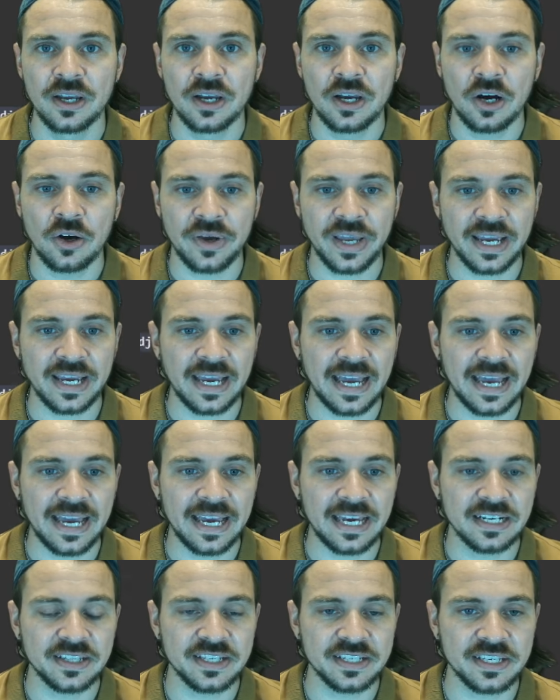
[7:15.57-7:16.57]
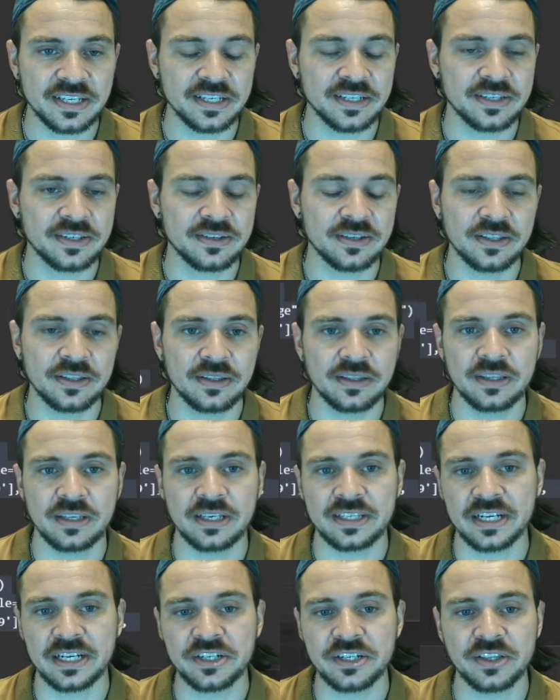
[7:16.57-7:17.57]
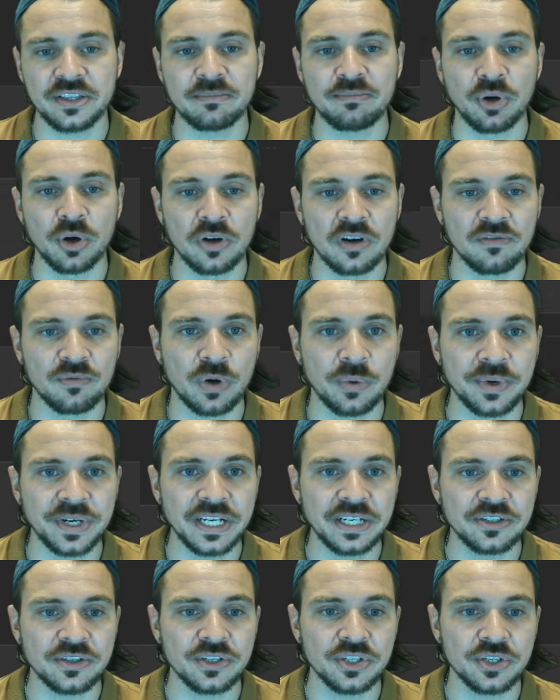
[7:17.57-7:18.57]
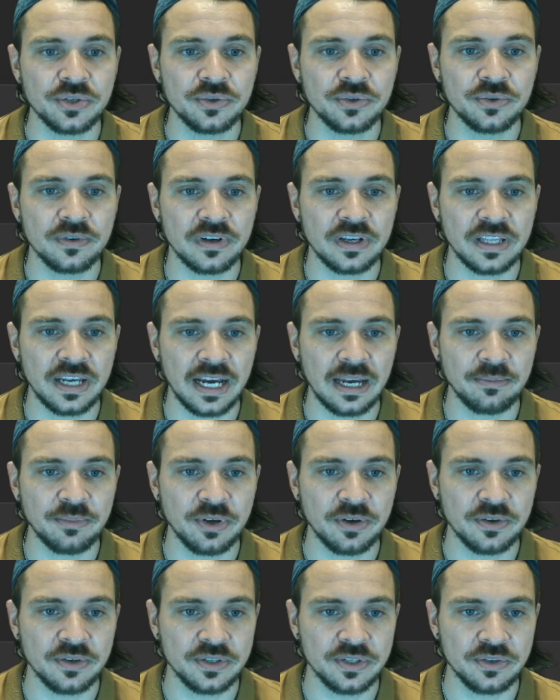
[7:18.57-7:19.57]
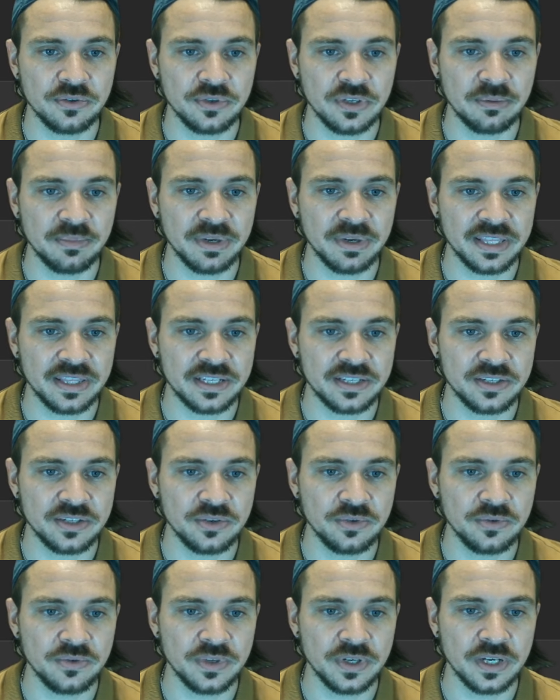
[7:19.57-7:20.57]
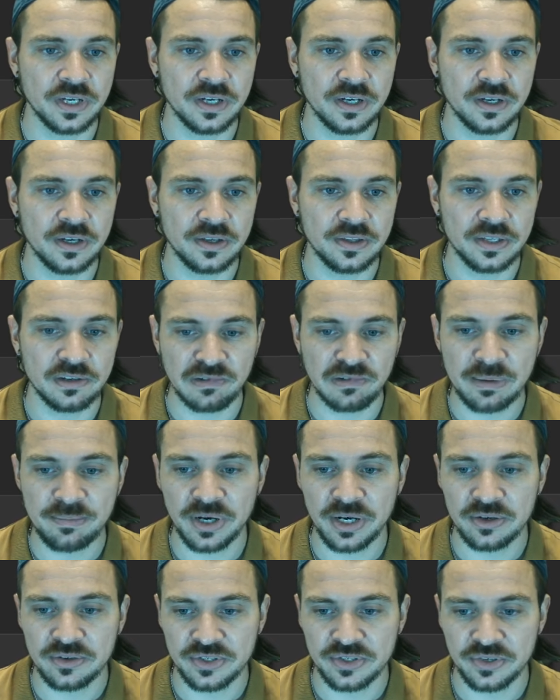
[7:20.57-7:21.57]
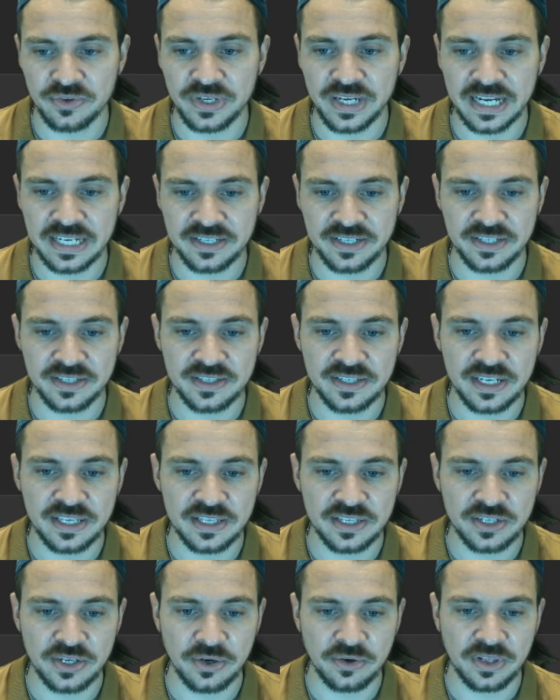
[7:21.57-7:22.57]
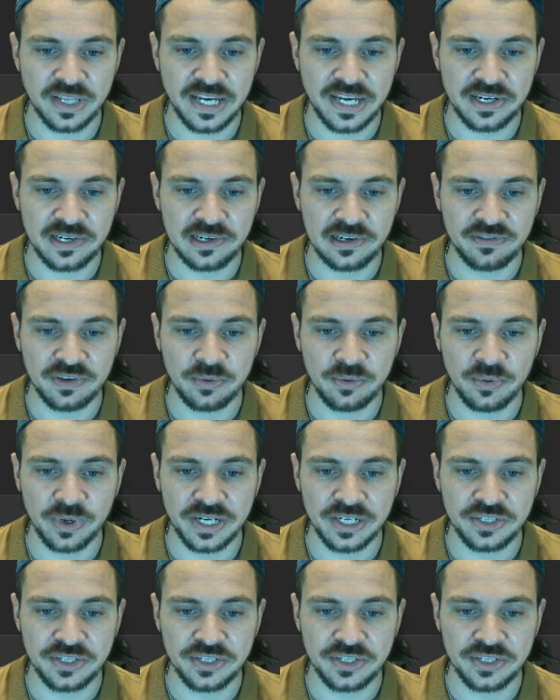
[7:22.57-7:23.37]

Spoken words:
Okay, and this is essentially the bulk of what we need to do. I'm going to commit this to the repo so you guys can see this code later if you wanted